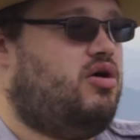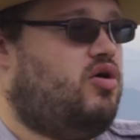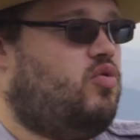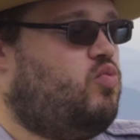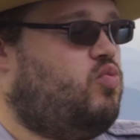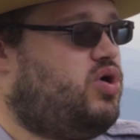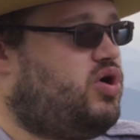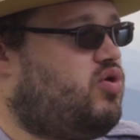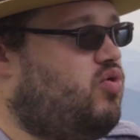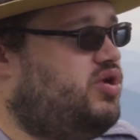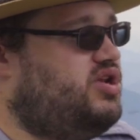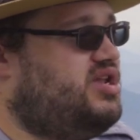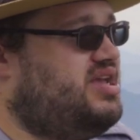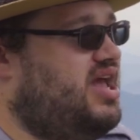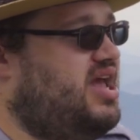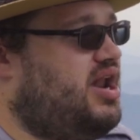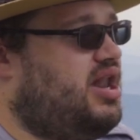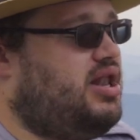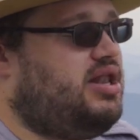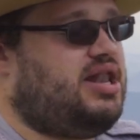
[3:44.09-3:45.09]
We're going to
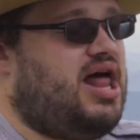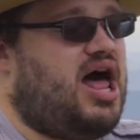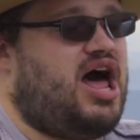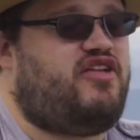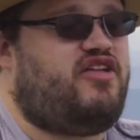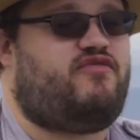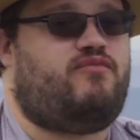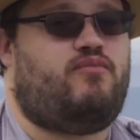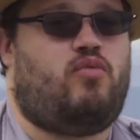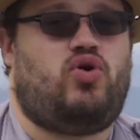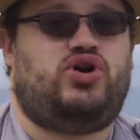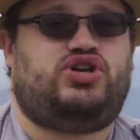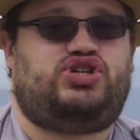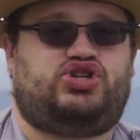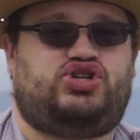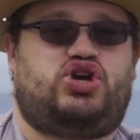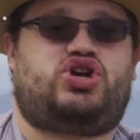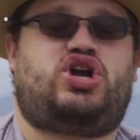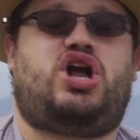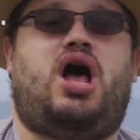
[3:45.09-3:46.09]
get a lot of
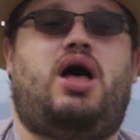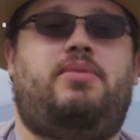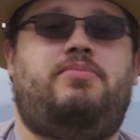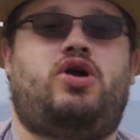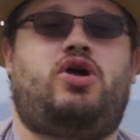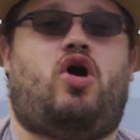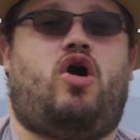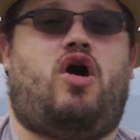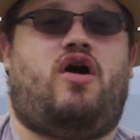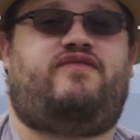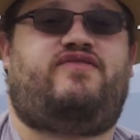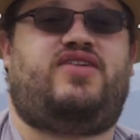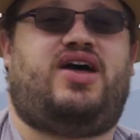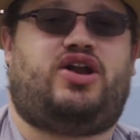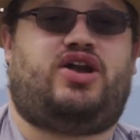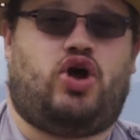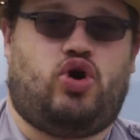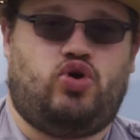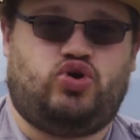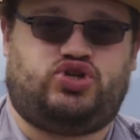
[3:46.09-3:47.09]
moisture coming off
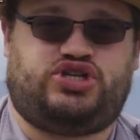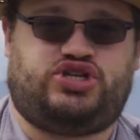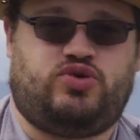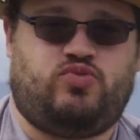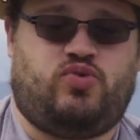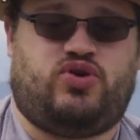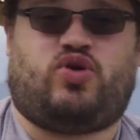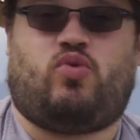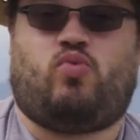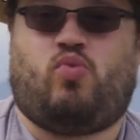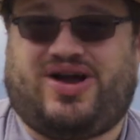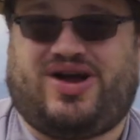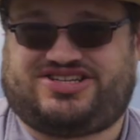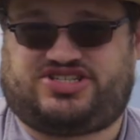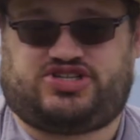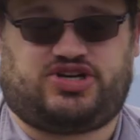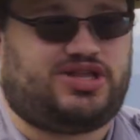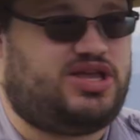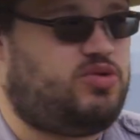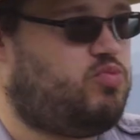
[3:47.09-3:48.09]
that ocean with a
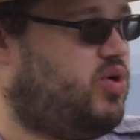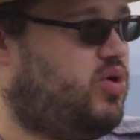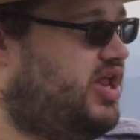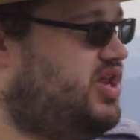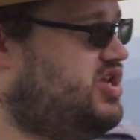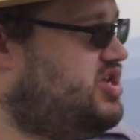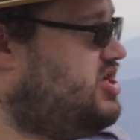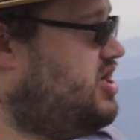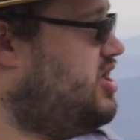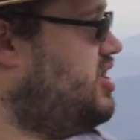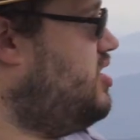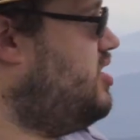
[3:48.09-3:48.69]
westerly wind.